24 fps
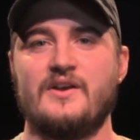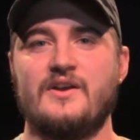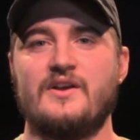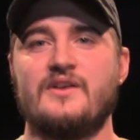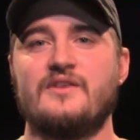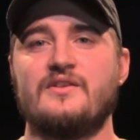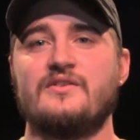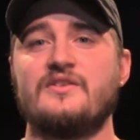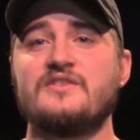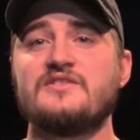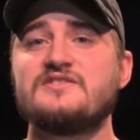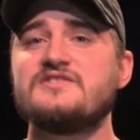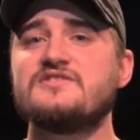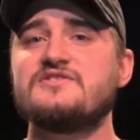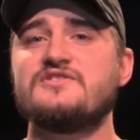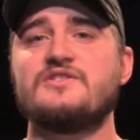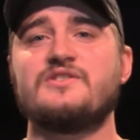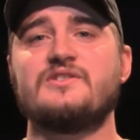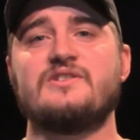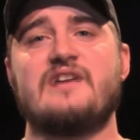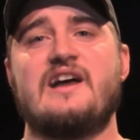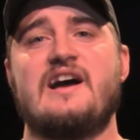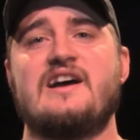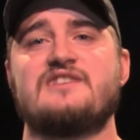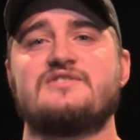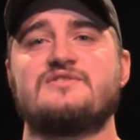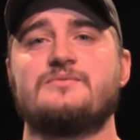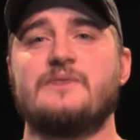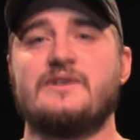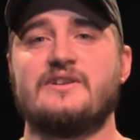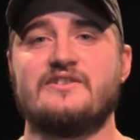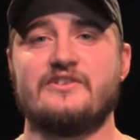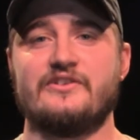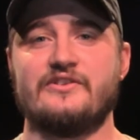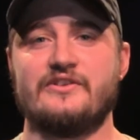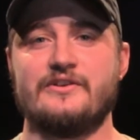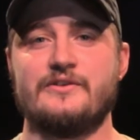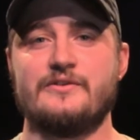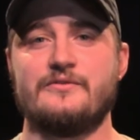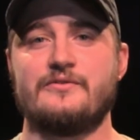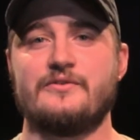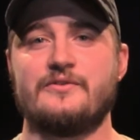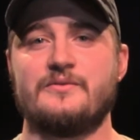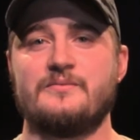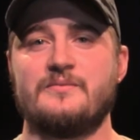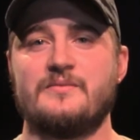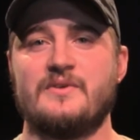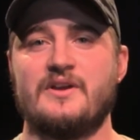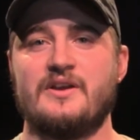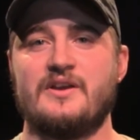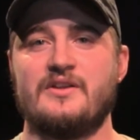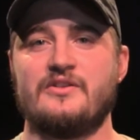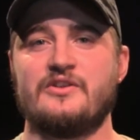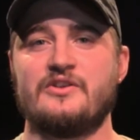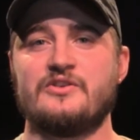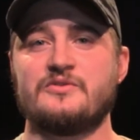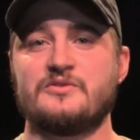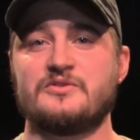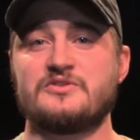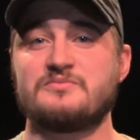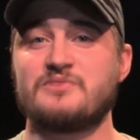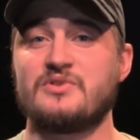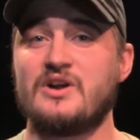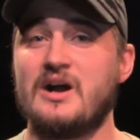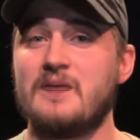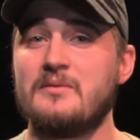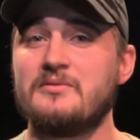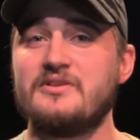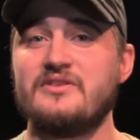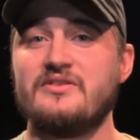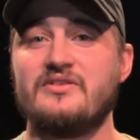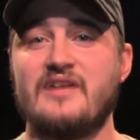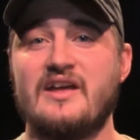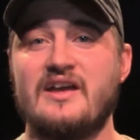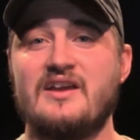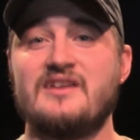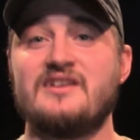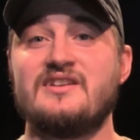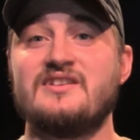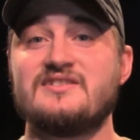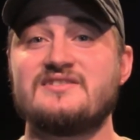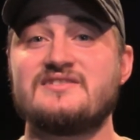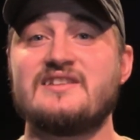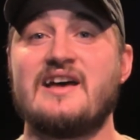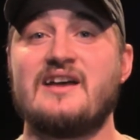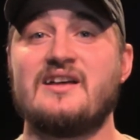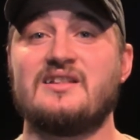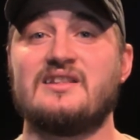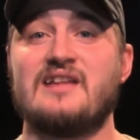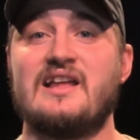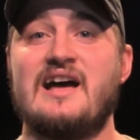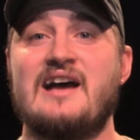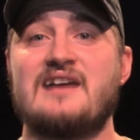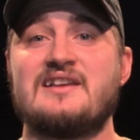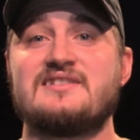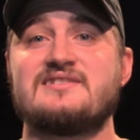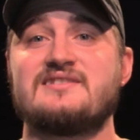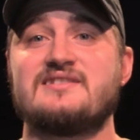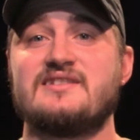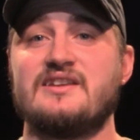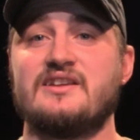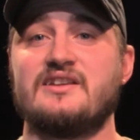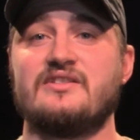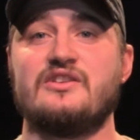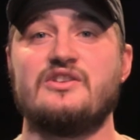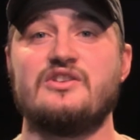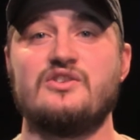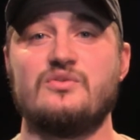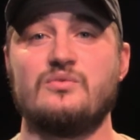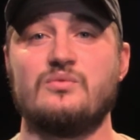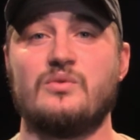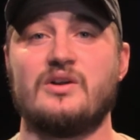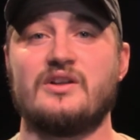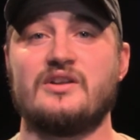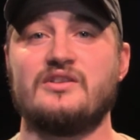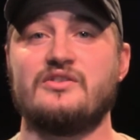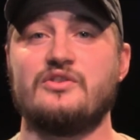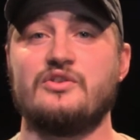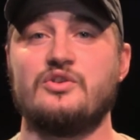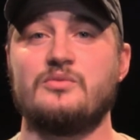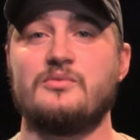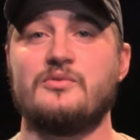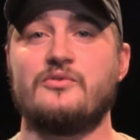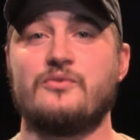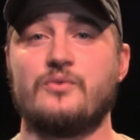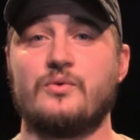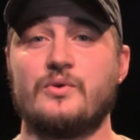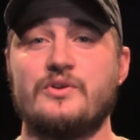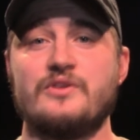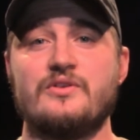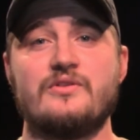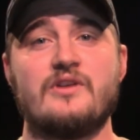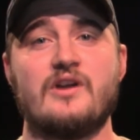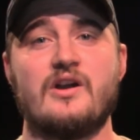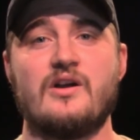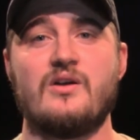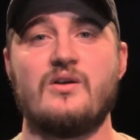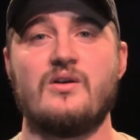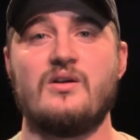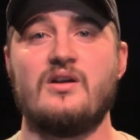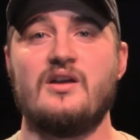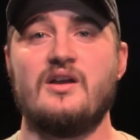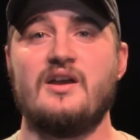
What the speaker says: This is your last week to live. There's probably that last thing that you want to do before you go.